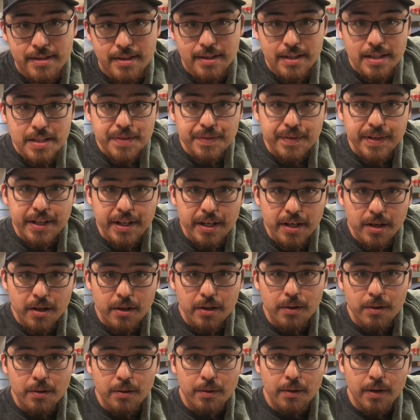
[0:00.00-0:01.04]
this
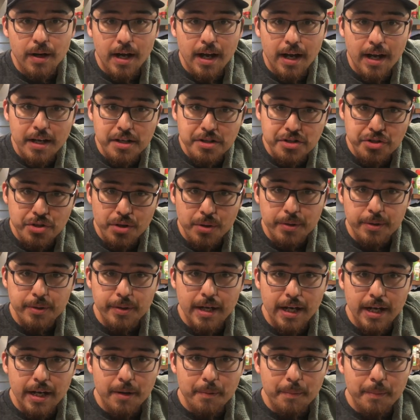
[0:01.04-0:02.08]
video, I showed you
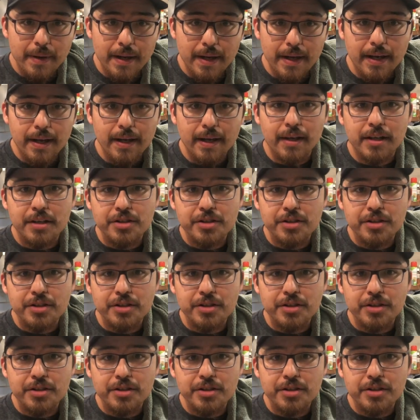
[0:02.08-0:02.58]
how to make